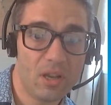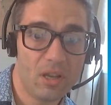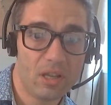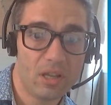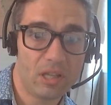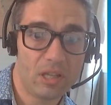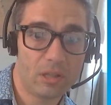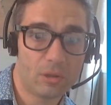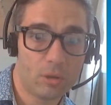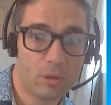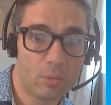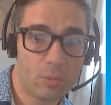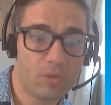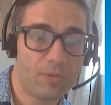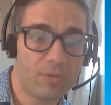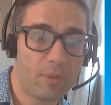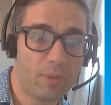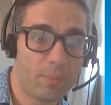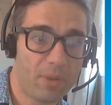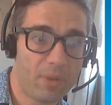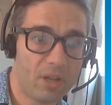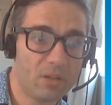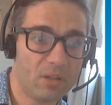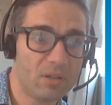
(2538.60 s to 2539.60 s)
In terms of
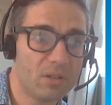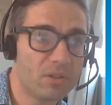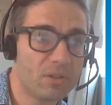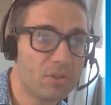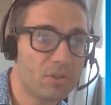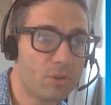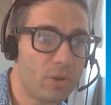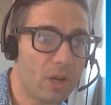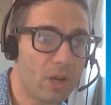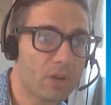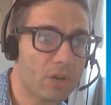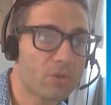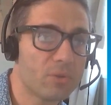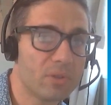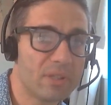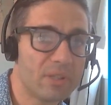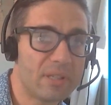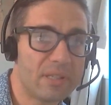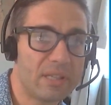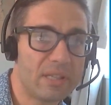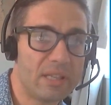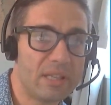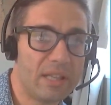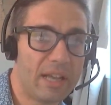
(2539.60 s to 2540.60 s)
abundance, you actually
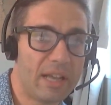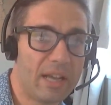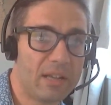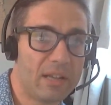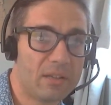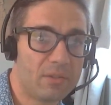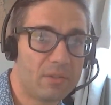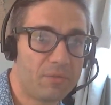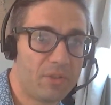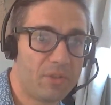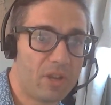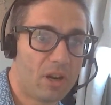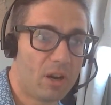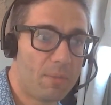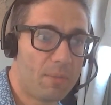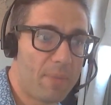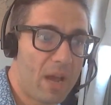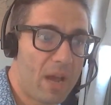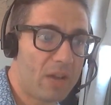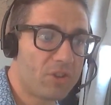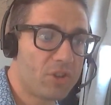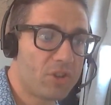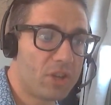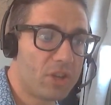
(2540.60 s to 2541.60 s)
see that we are
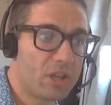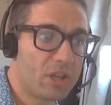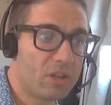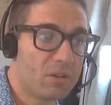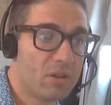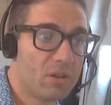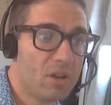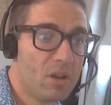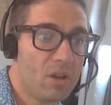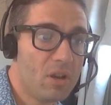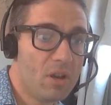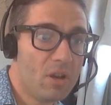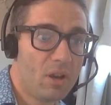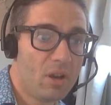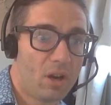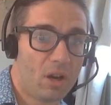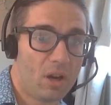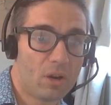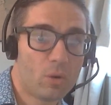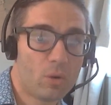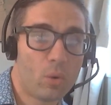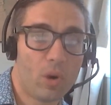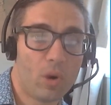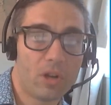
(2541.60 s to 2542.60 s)
matching
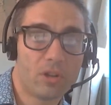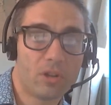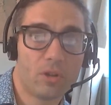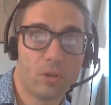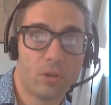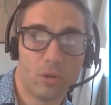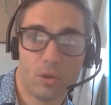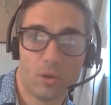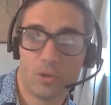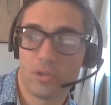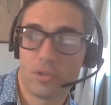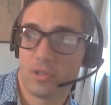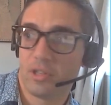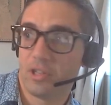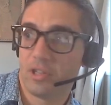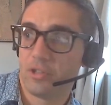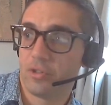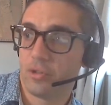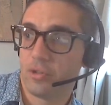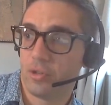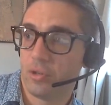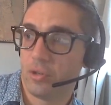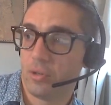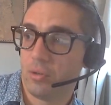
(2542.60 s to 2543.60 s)
quite closely
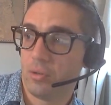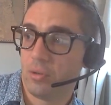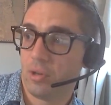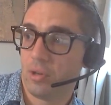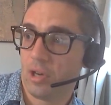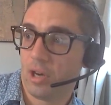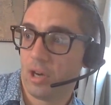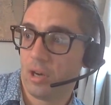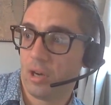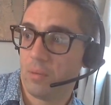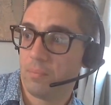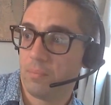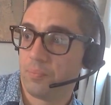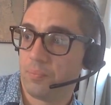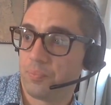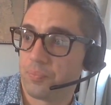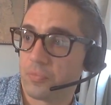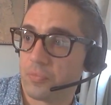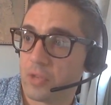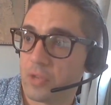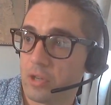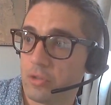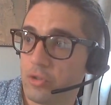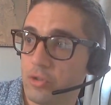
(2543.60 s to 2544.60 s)
to
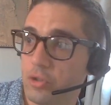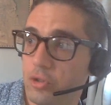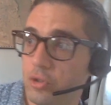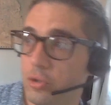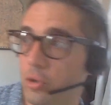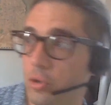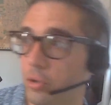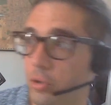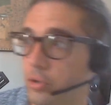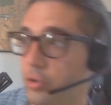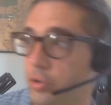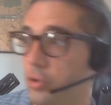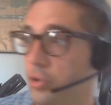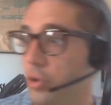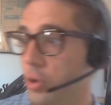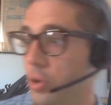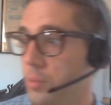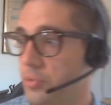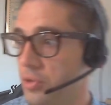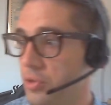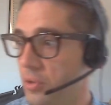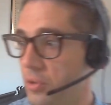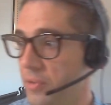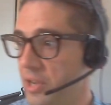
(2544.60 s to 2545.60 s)
the
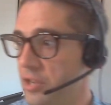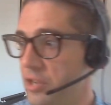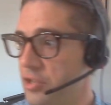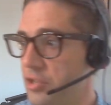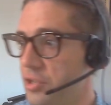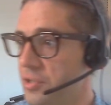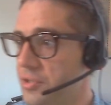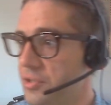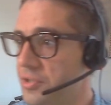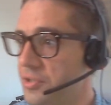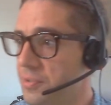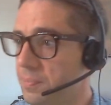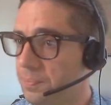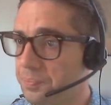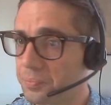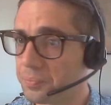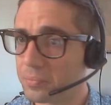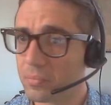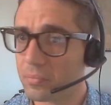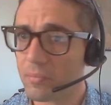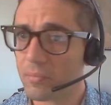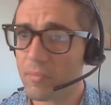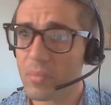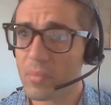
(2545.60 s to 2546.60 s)
observations.
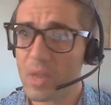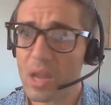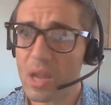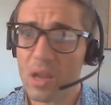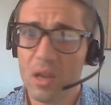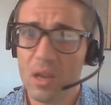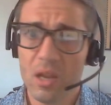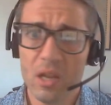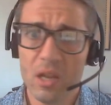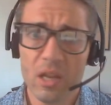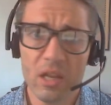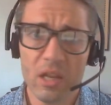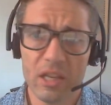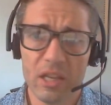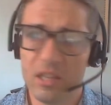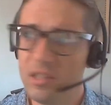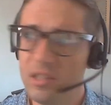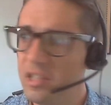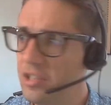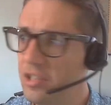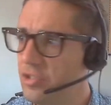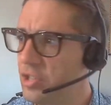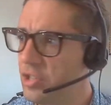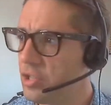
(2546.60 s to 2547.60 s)
In
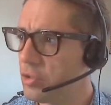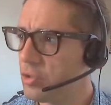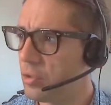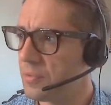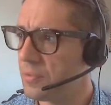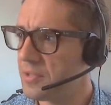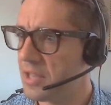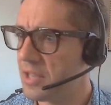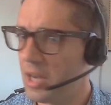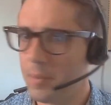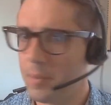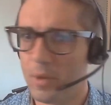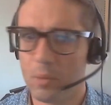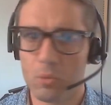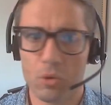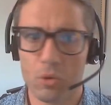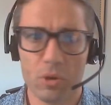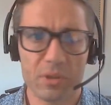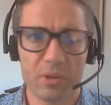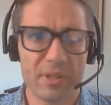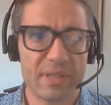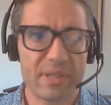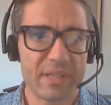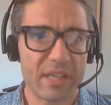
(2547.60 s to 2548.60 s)
the interest of time, I'm
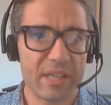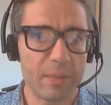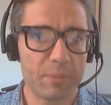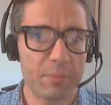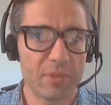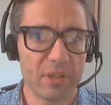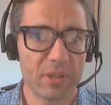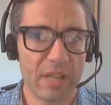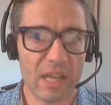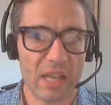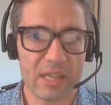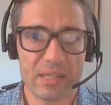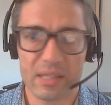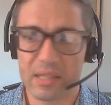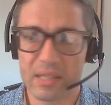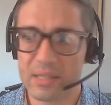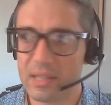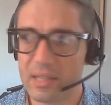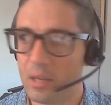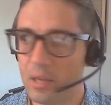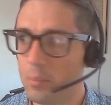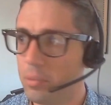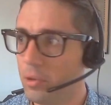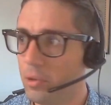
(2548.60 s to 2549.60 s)
going to skip the last
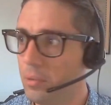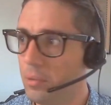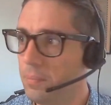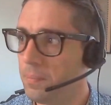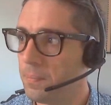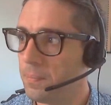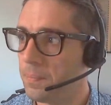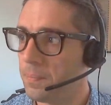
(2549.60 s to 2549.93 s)
example,